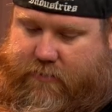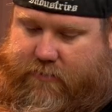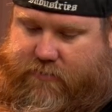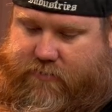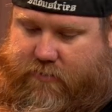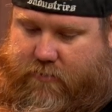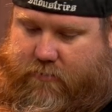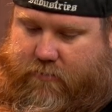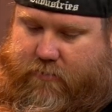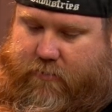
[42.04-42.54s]
it
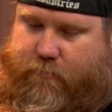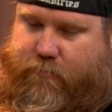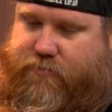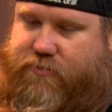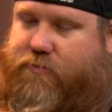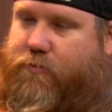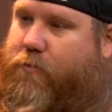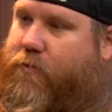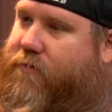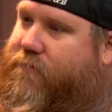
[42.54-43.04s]
started
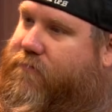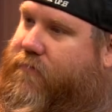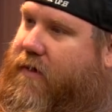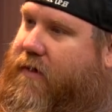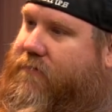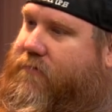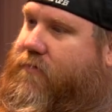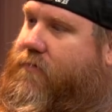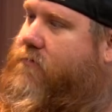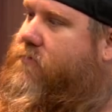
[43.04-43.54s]
almost
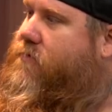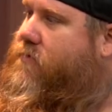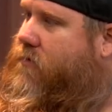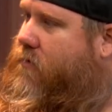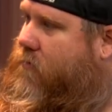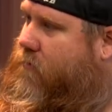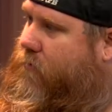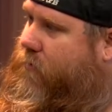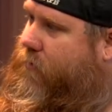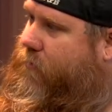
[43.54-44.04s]
25 years
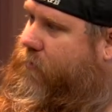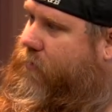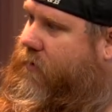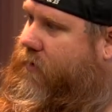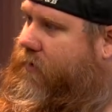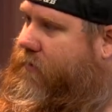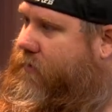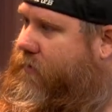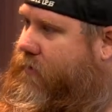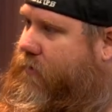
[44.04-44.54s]
ago with a
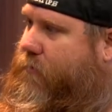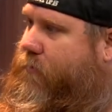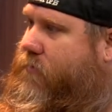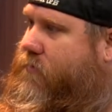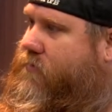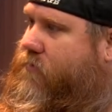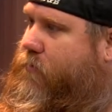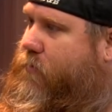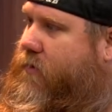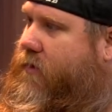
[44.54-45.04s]
play
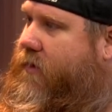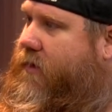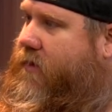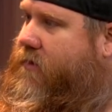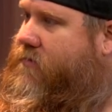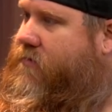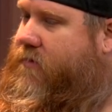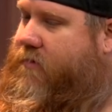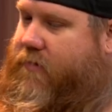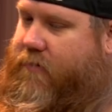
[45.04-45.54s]
therapist
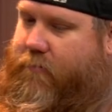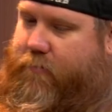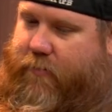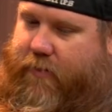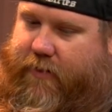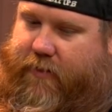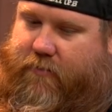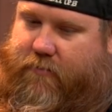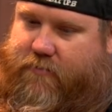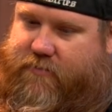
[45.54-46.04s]
realizing that
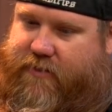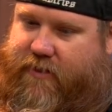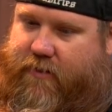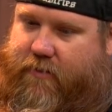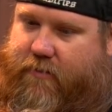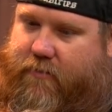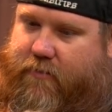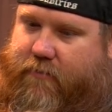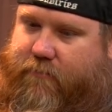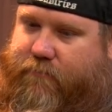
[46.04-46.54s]
bikers had
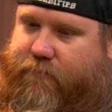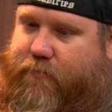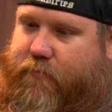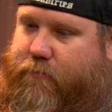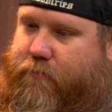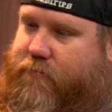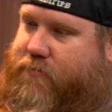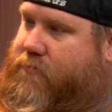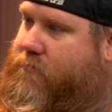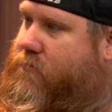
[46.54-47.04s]
an
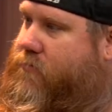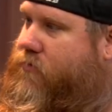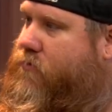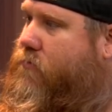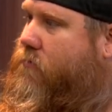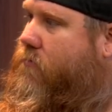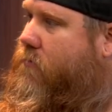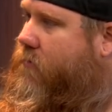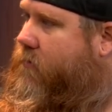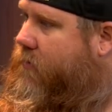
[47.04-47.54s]
influence on
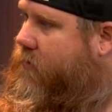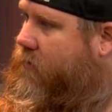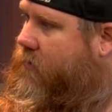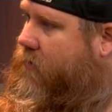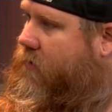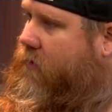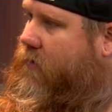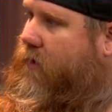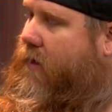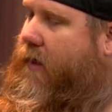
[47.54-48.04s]
children.
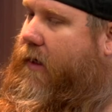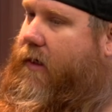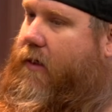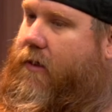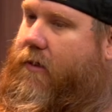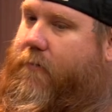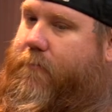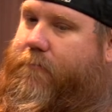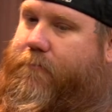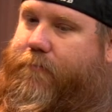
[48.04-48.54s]

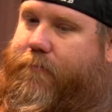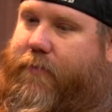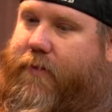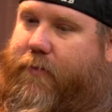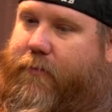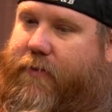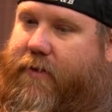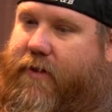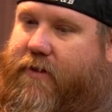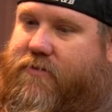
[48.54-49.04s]
Um, they
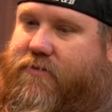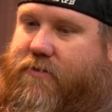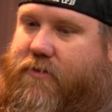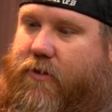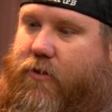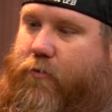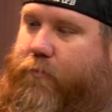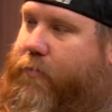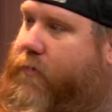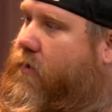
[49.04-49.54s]
would actually
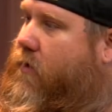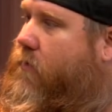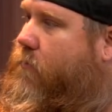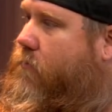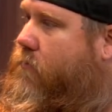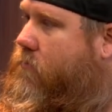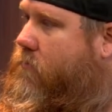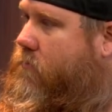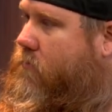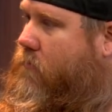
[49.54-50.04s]
open
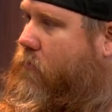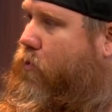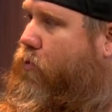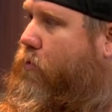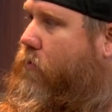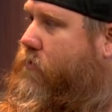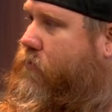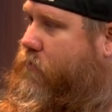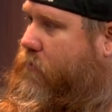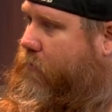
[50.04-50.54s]
up
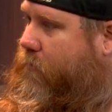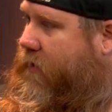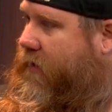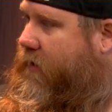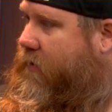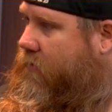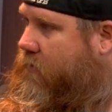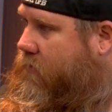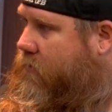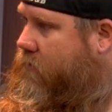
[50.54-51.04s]
more to a
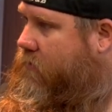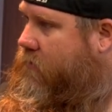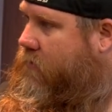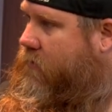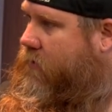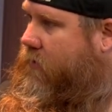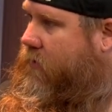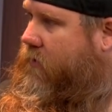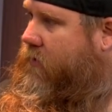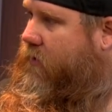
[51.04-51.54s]
biker,
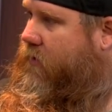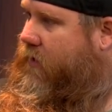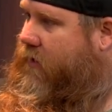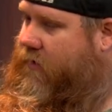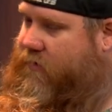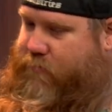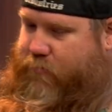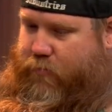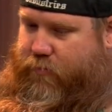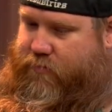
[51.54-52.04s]
and
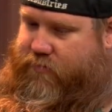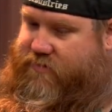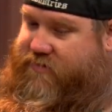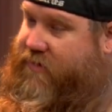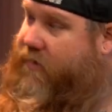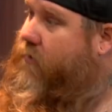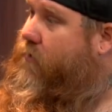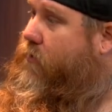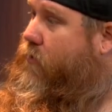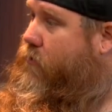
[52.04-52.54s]
it's more the
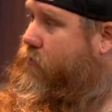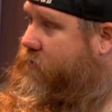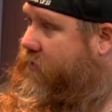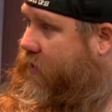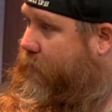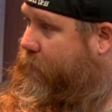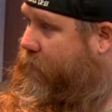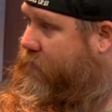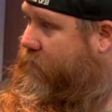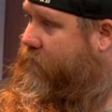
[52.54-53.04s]

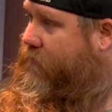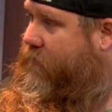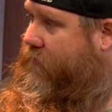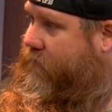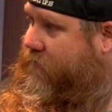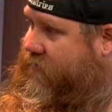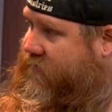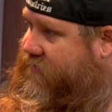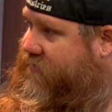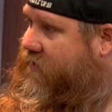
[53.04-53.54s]
stereotype of, of
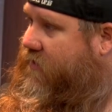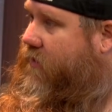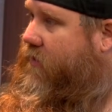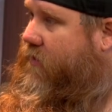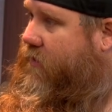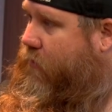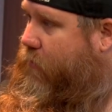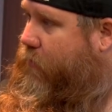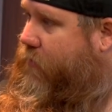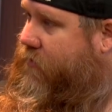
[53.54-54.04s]
us sitting
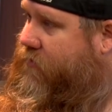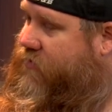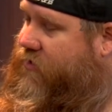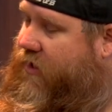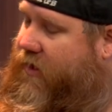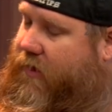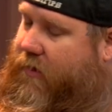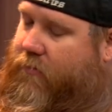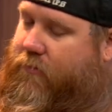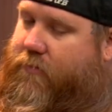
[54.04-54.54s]
there with a
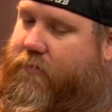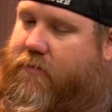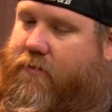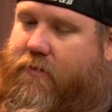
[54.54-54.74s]
child.